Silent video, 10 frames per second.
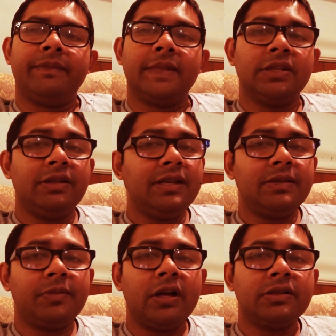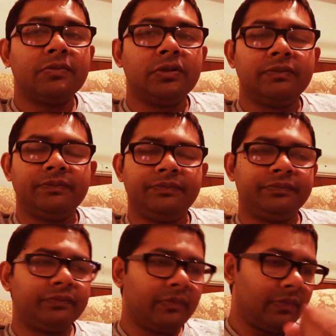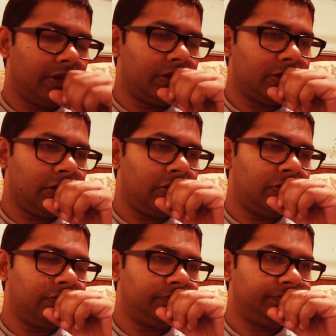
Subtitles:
So things are possible. So